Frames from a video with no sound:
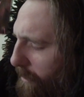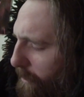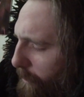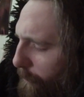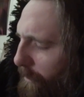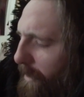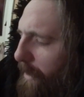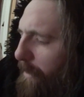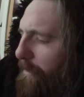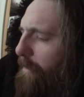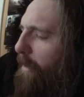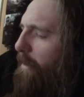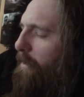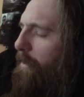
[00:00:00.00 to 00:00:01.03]
Who dies?
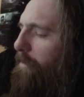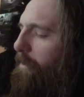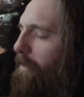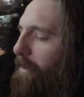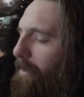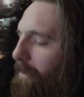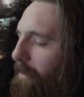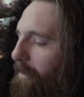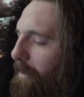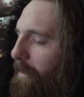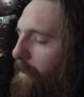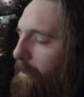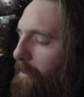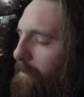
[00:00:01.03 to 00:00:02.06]
Because uh,
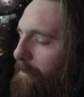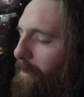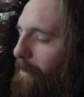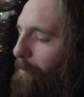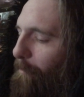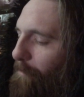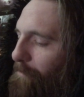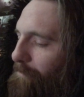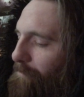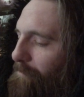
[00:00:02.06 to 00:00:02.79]
yeah, um,